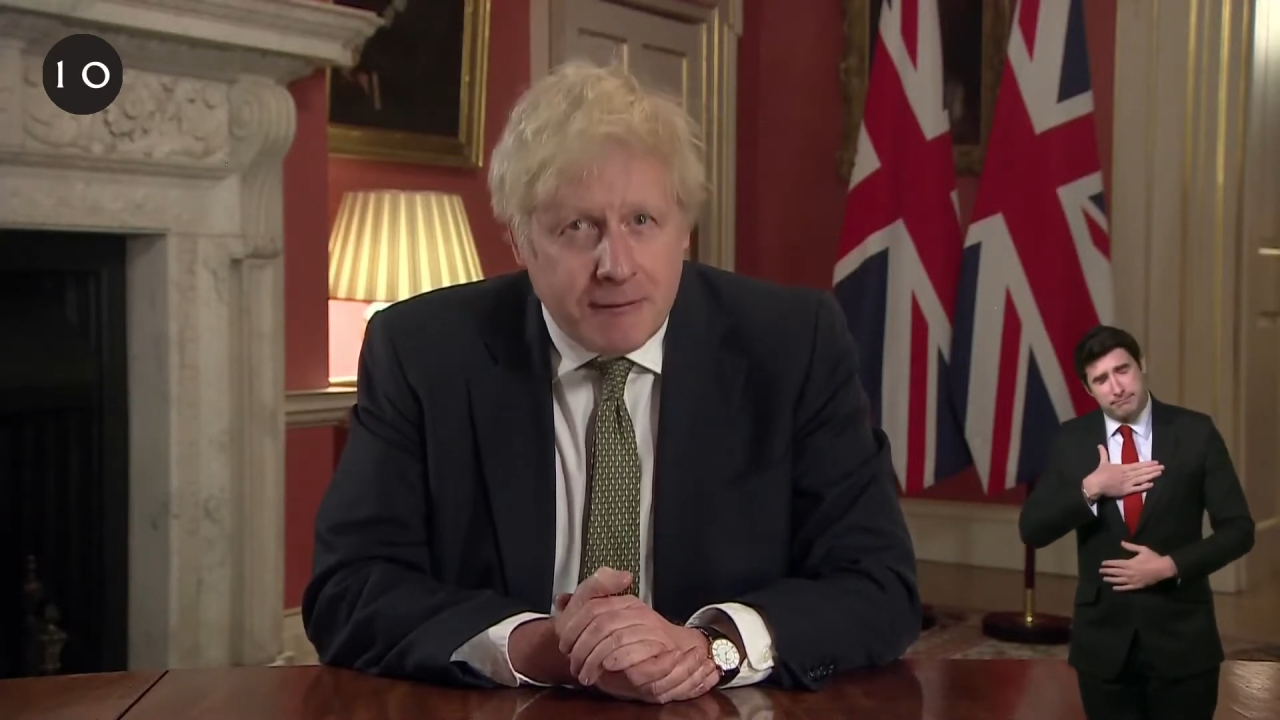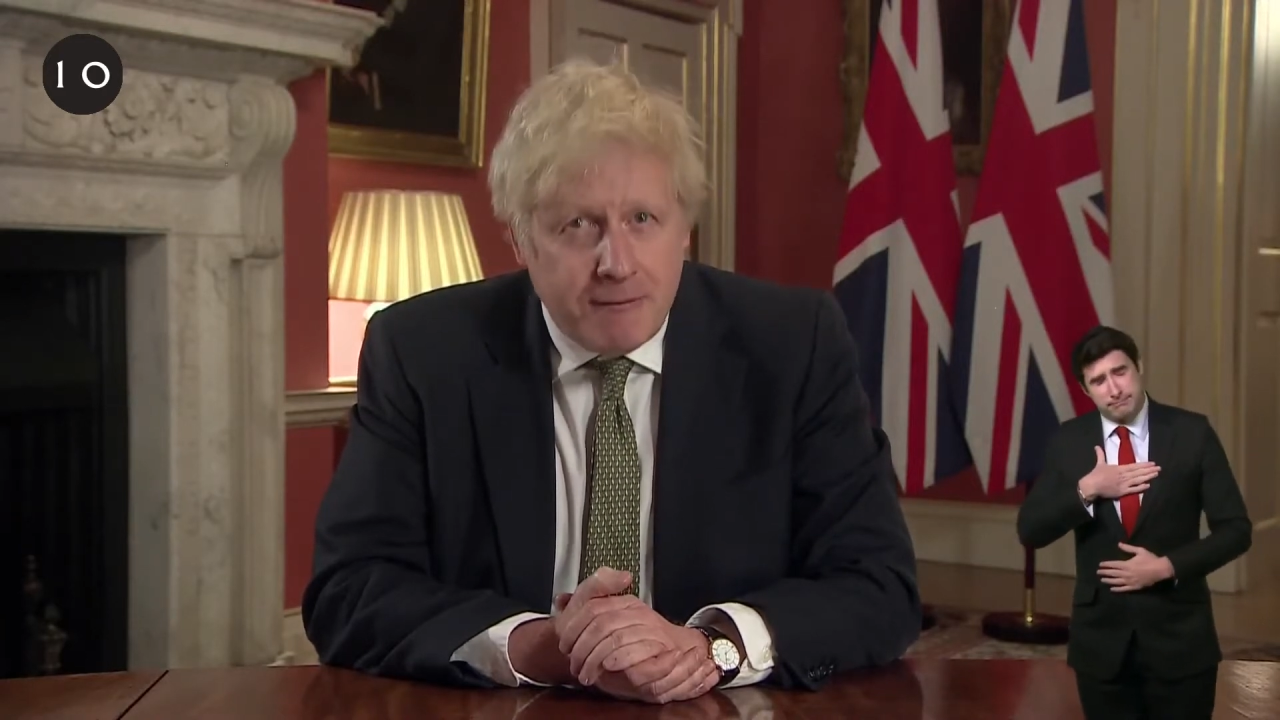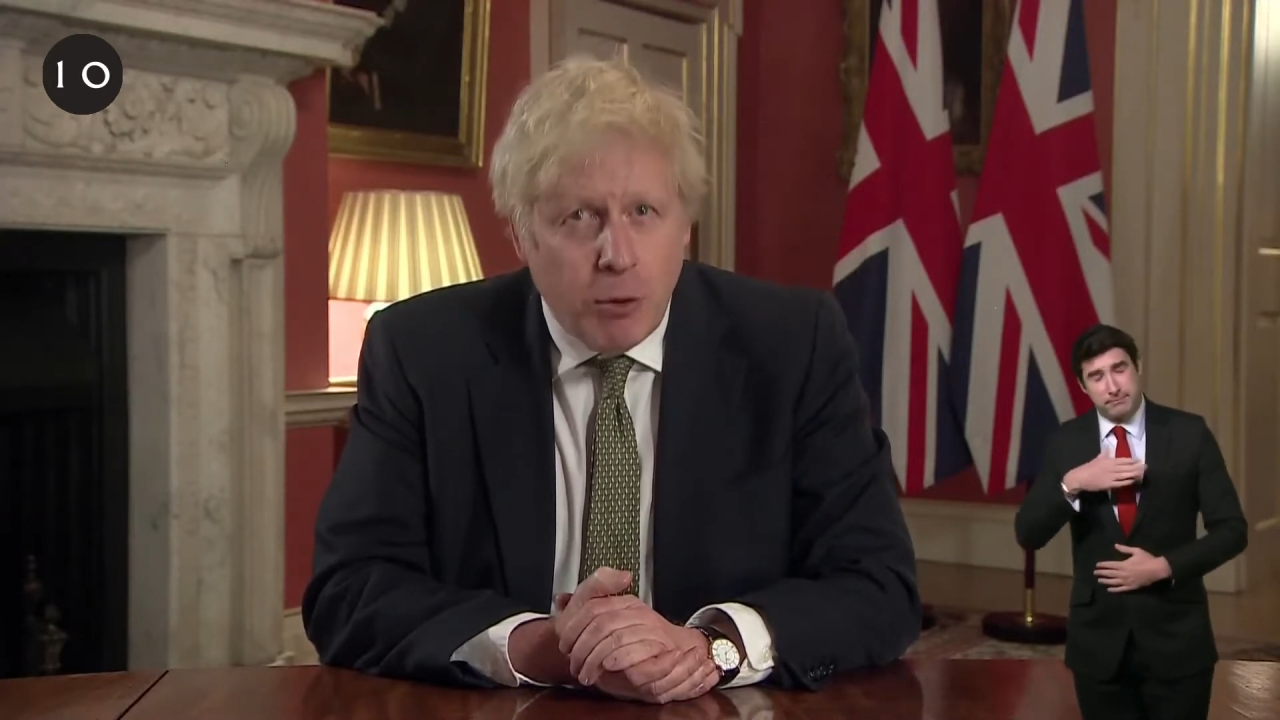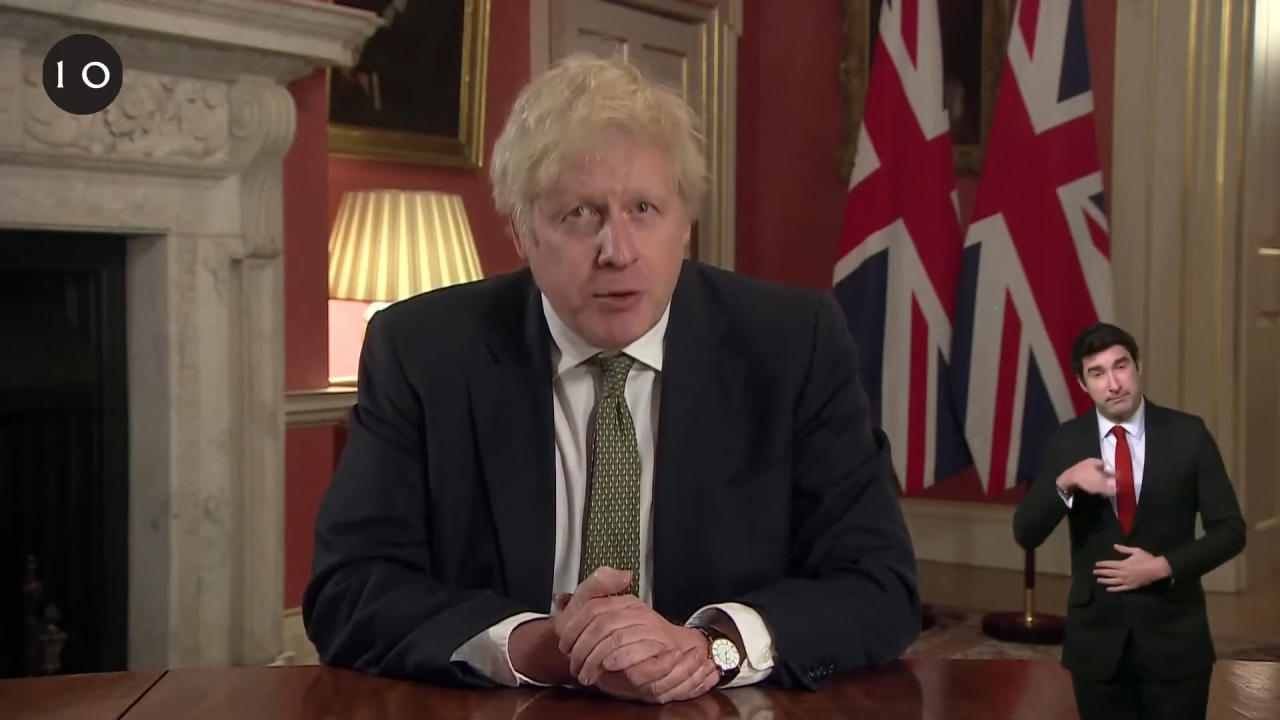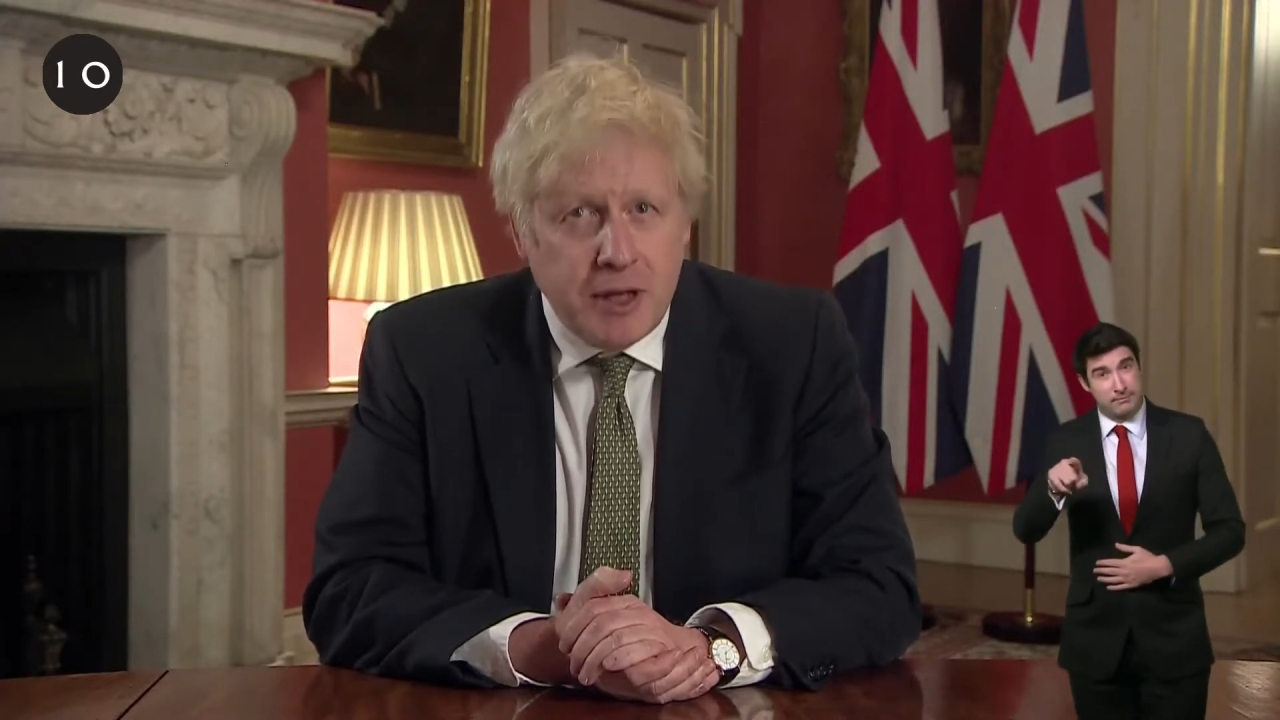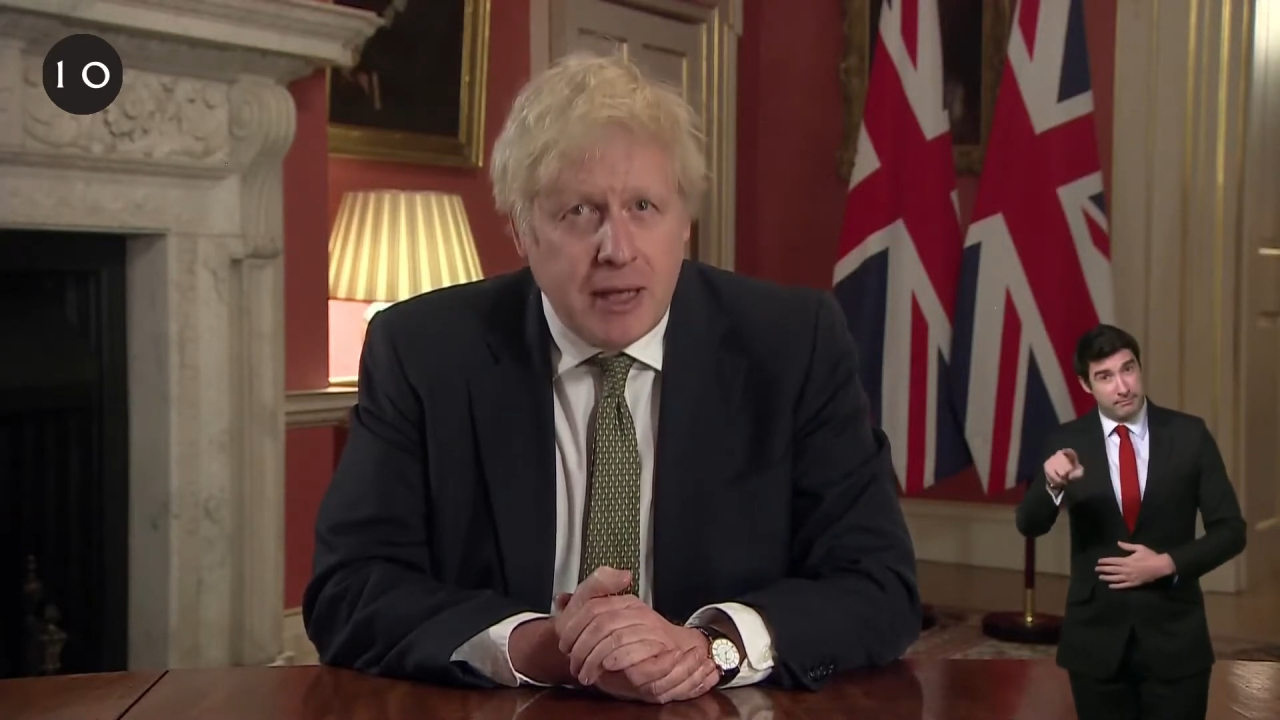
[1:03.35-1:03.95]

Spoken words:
higher